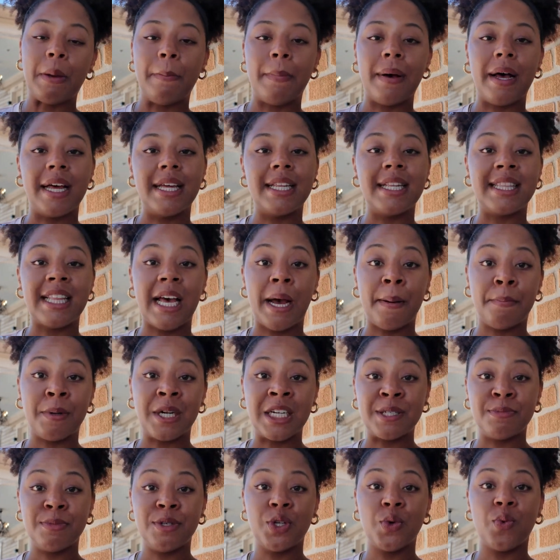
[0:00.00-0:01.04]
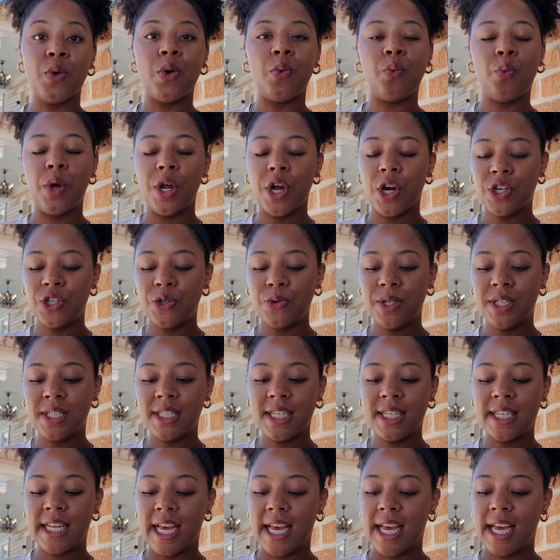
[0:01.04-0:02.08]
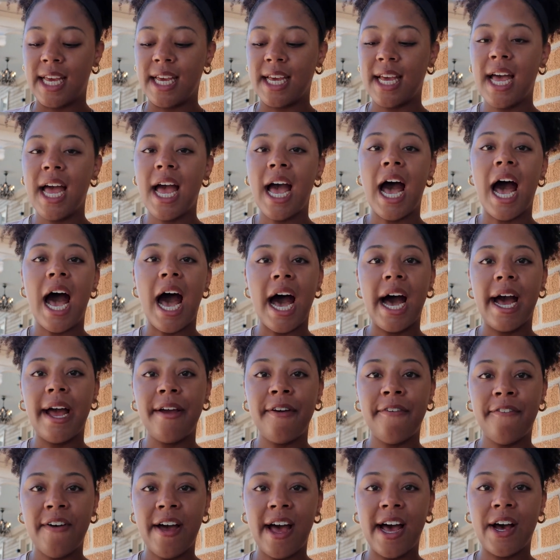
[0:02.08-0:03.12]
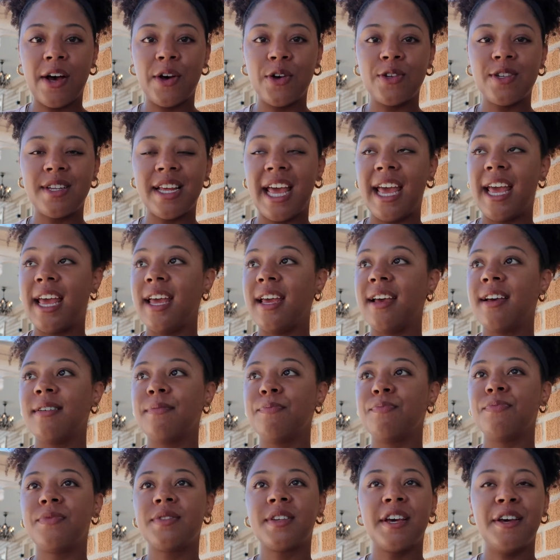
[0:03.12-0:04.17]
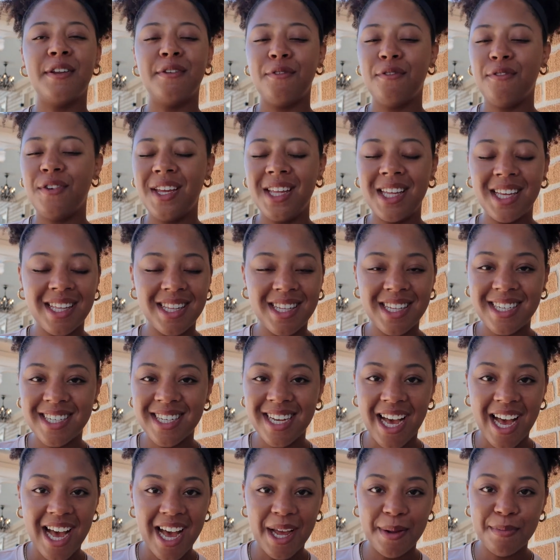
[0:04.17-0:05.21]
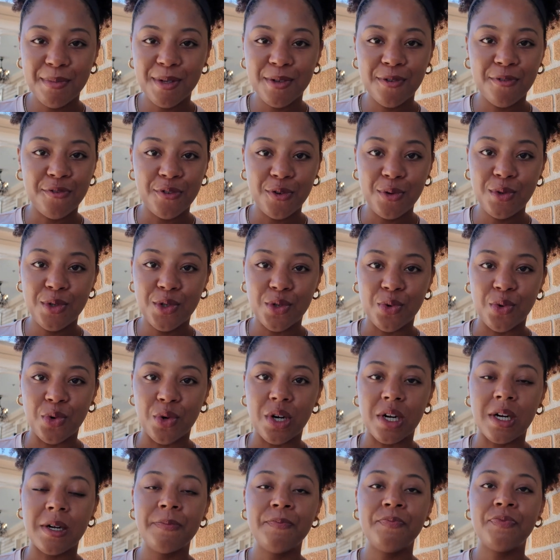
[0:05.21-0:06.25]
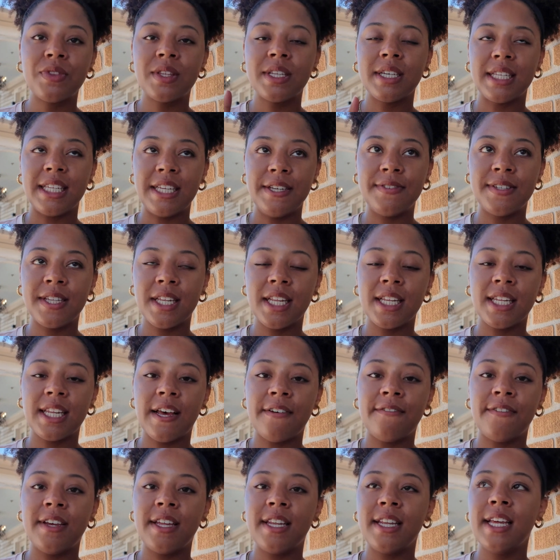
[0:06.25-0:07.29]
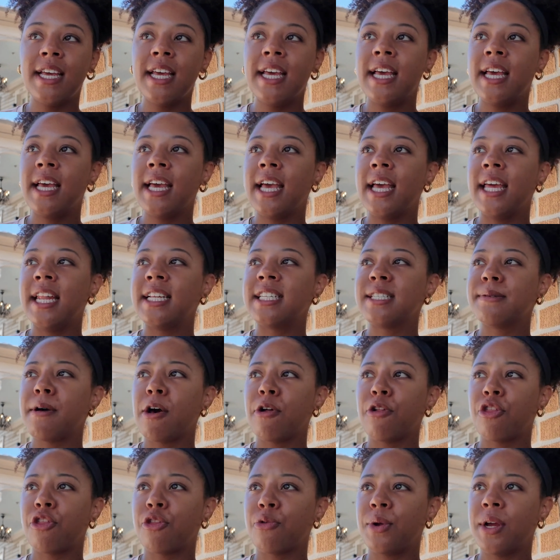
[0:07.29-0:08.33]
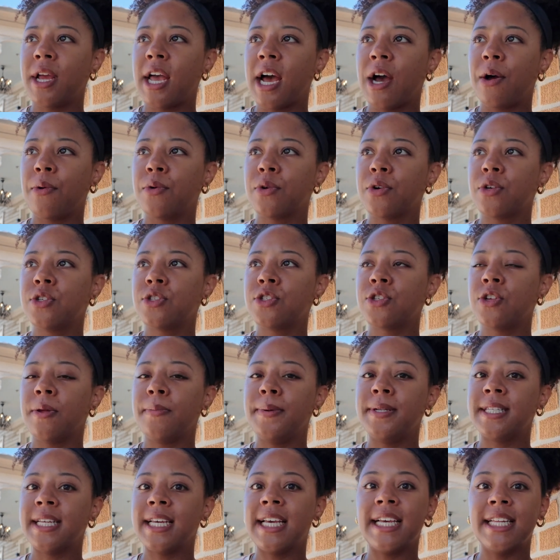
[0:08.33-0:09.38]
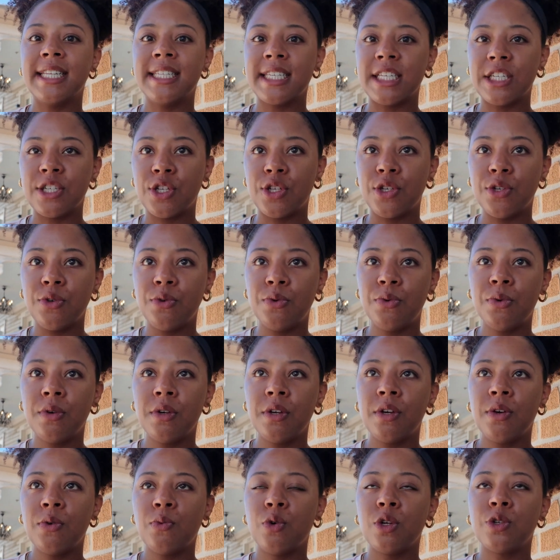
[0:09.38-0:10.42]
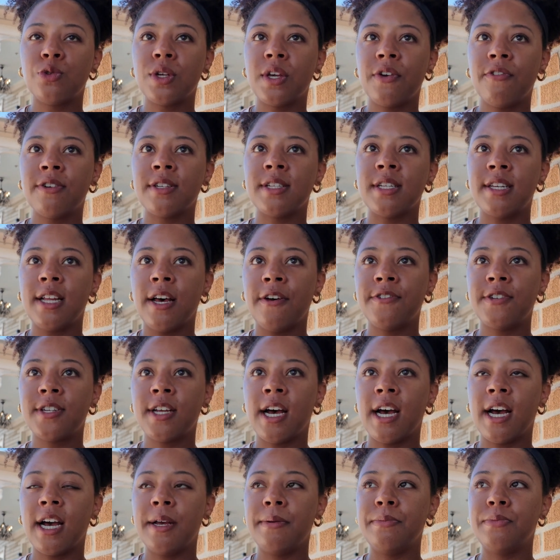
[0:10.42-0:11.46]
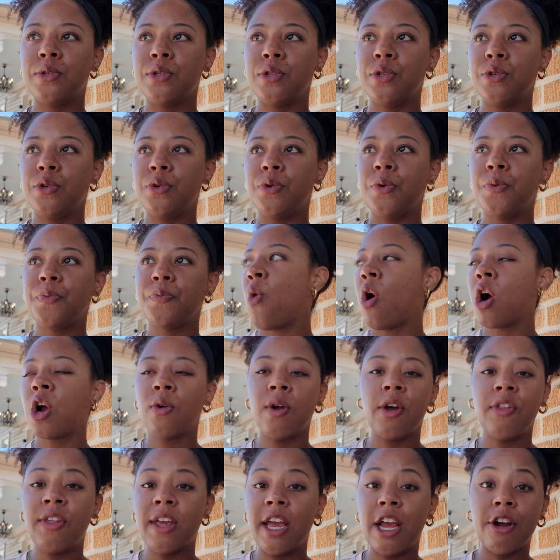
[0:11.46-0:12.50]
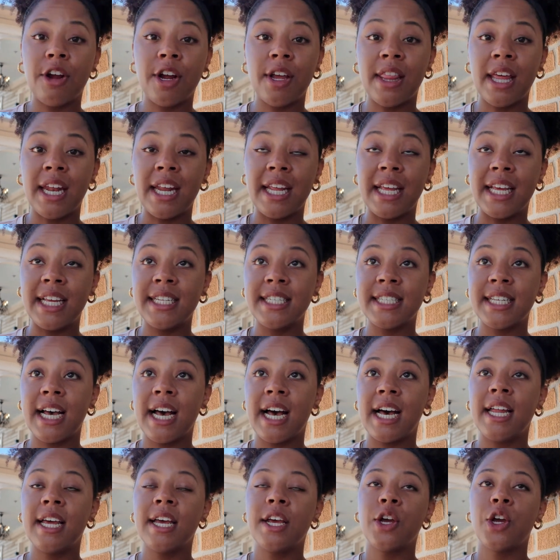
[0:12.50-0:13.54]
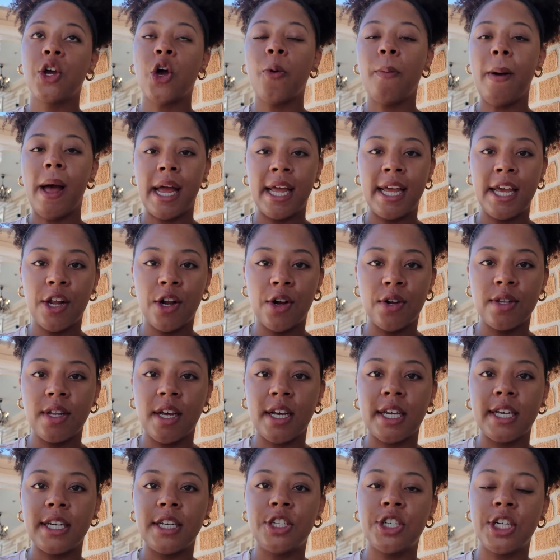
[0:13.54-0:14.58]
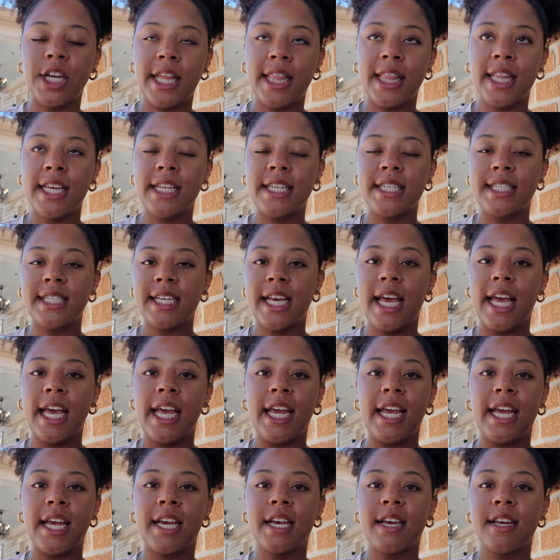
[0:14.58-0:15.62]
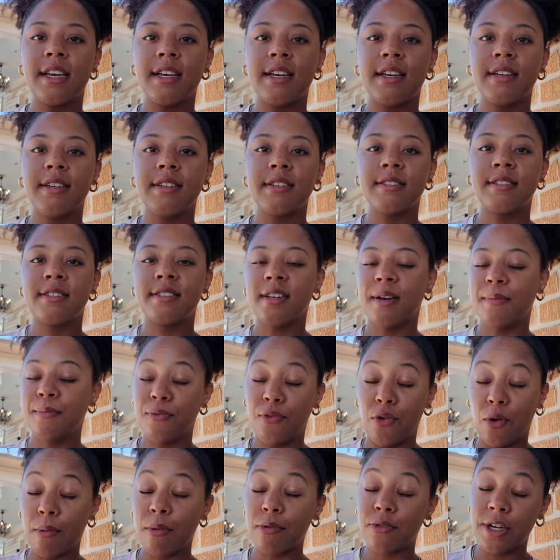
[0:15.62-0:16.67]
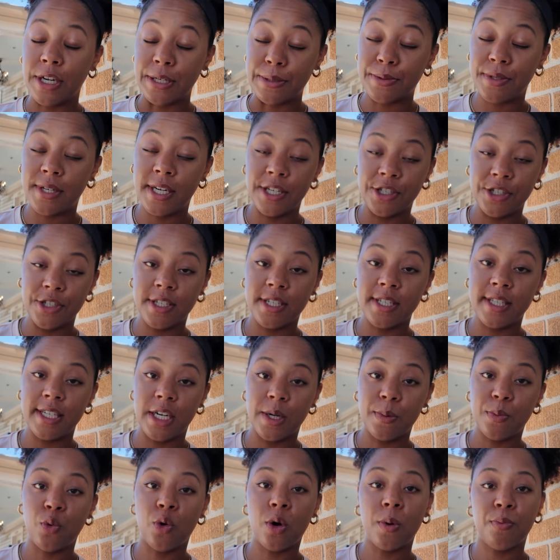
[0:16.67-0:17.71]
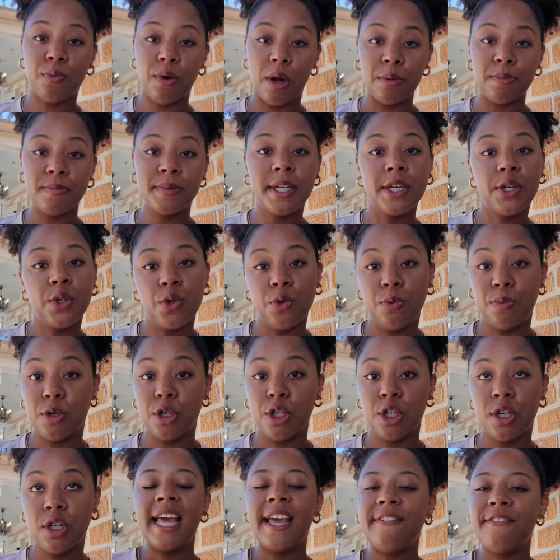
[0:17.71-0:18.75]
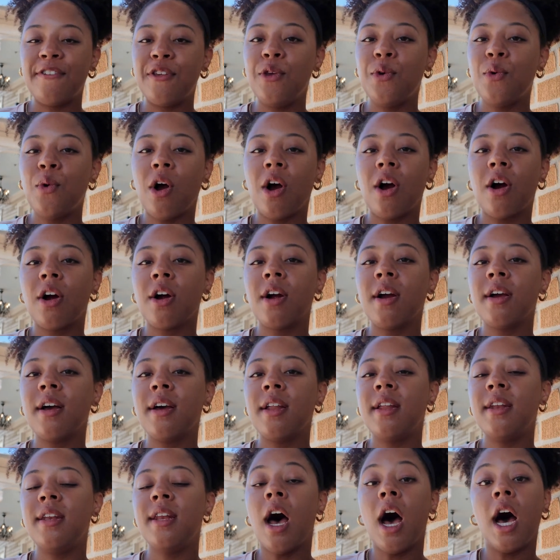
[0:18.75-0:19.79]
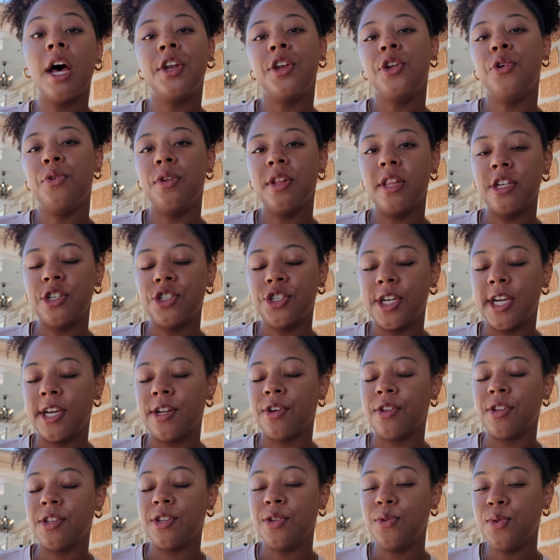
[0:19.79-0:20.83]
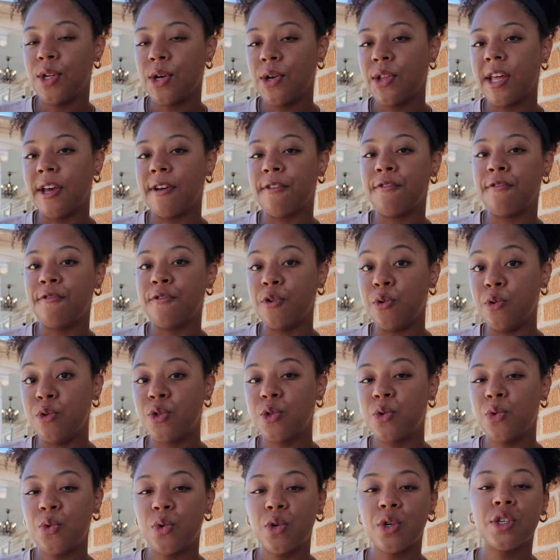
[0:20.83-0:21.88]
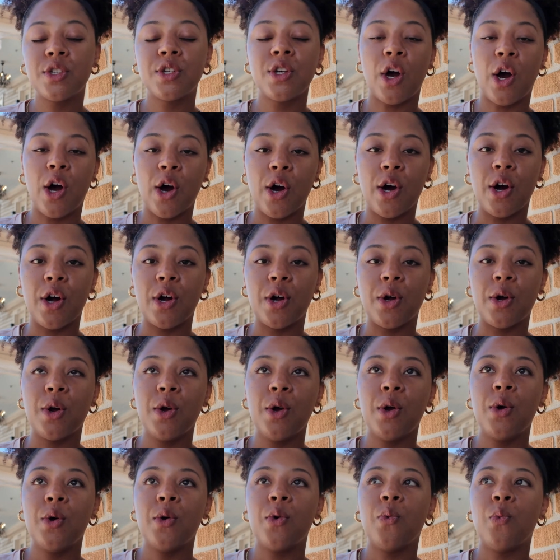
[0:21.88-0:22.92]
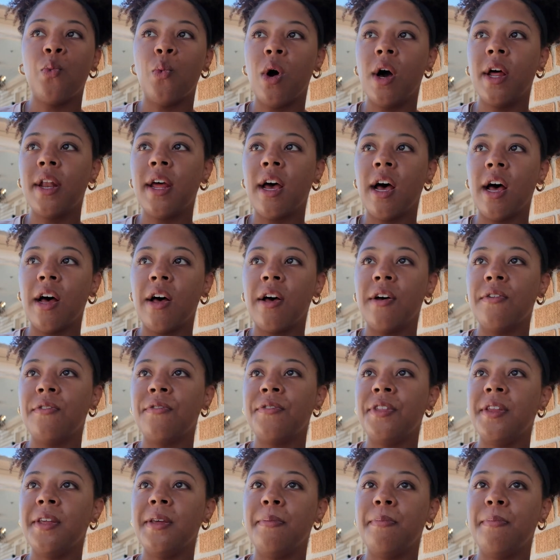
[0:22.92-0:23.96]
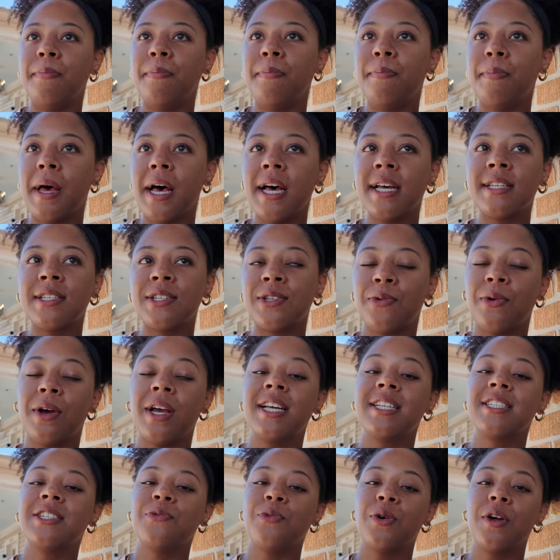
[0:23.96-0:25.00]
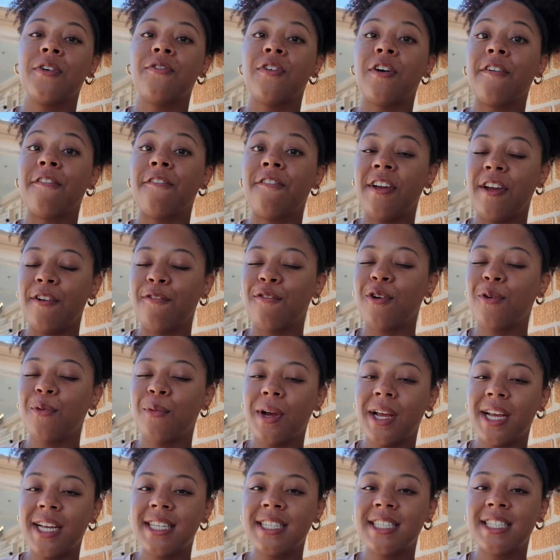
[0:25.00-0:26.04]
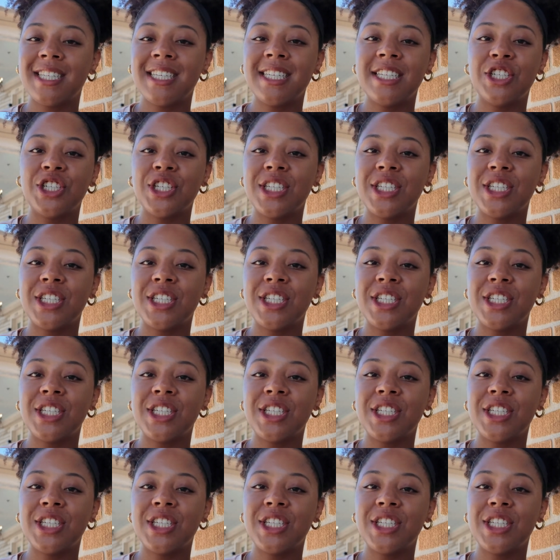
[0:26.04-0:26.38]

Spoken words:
But that brings me to what we are doing today. I found a conveniently timed food tour. Leaves at 11 and it's about 3 hours. So that means it ends at 2, which would give us enough time to walk around the area that it ends at, go back and get our luggage, and then take some form of transportation to the airport, probably an Uber. If you are not new to this channel, then you know that food tours are one of the best ways and one of our favorite ways to